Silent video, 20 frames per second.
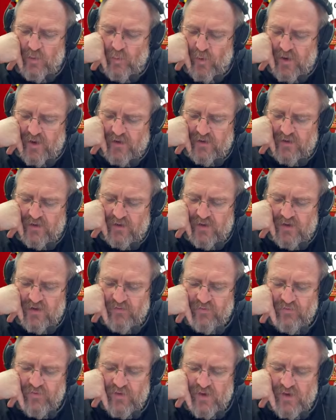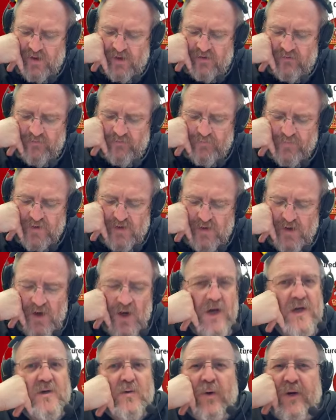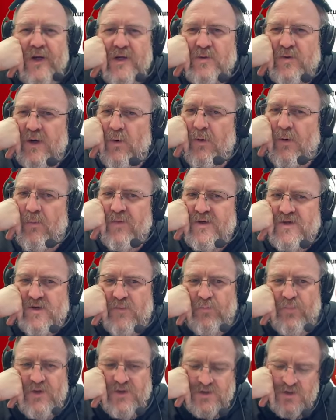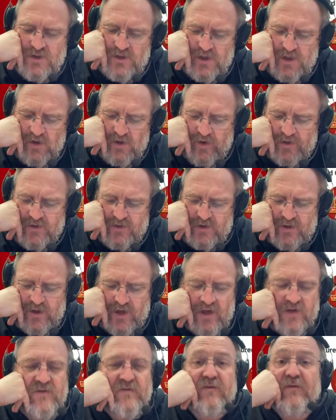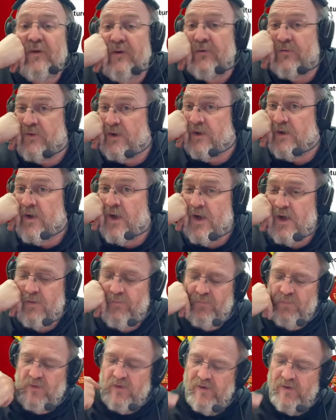135. 2021 was a busy year, I did 159.